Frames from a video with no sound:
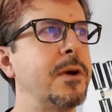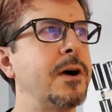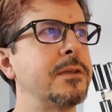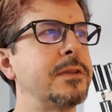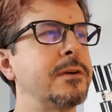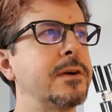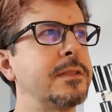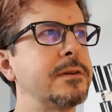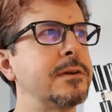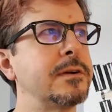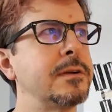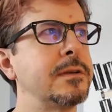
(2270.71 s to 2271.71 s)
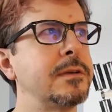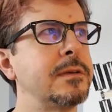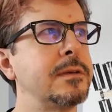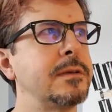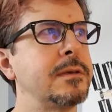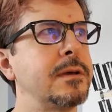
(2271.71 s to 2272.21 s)
Are
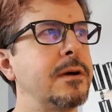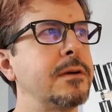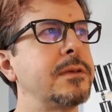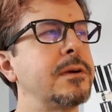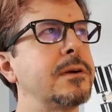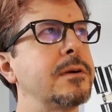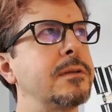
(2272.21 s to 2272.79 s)
there